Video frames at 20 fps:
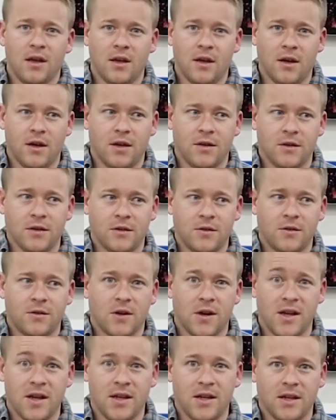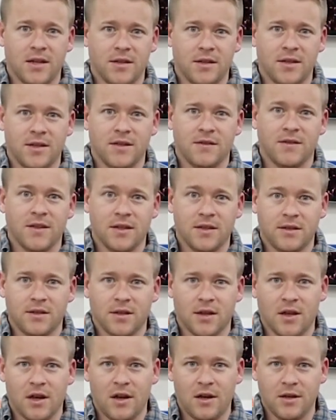to try and see if that's
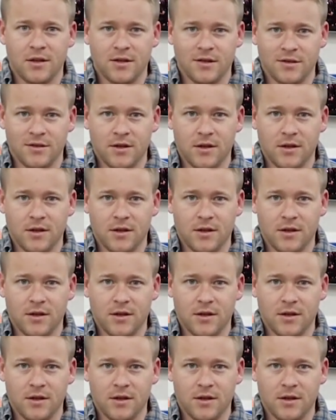the cause of